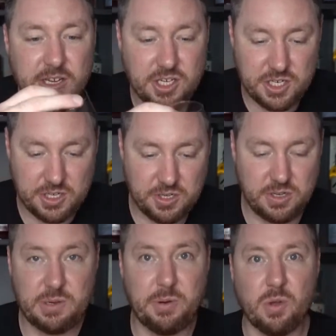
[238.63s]
It just, as soon
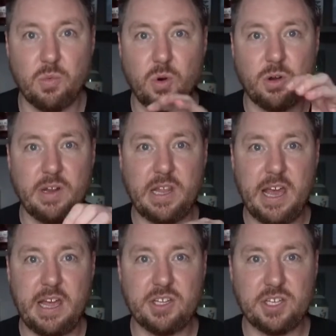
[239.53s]
as I put the water in
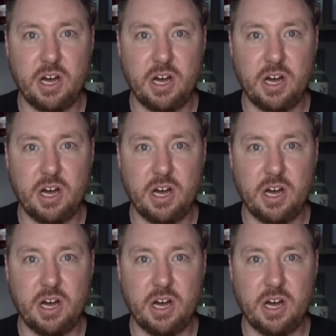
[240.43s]
there, it just